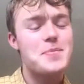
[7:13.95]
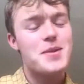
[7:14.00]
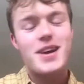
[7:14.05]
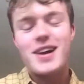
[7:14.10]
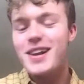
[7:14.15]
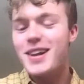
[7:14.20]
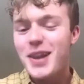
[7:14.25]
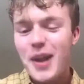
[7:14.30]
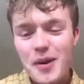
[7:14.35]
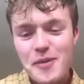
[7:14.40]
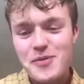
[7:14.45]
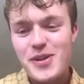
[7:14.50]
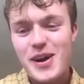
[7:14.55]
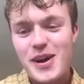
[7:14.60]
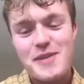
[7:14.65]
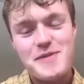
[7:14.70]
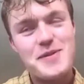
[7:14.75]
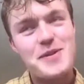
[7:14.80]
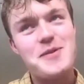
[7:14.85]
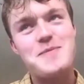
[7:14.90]
I love
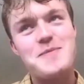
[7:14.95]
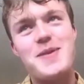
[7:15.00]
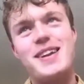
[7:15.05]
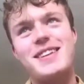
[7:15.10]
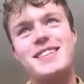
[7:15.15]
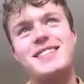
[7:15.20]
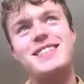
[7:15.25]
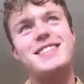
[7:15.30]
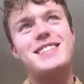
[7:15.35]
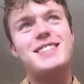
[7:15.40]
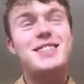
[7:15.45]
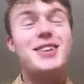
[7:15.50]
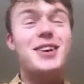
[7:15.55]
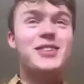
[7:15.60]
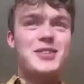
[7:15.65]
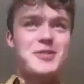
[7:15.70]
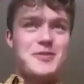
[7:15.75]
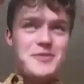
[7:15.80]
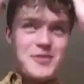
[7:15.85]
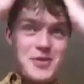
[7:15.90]
that film, man. It's such
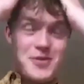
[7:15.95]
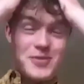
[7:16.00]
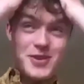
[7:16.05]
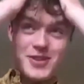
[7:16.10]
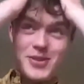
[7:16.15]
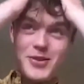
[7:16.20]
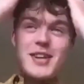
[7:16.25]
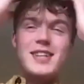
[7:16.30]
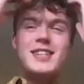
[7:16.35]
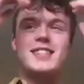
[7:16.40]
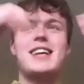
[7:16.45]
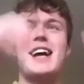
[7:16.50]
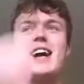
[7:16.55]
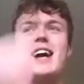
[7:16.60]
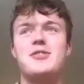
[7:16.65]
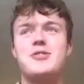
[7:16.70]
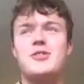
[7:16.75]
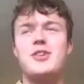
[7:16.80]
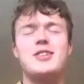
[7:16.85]
a good film. It's a great soundtrack.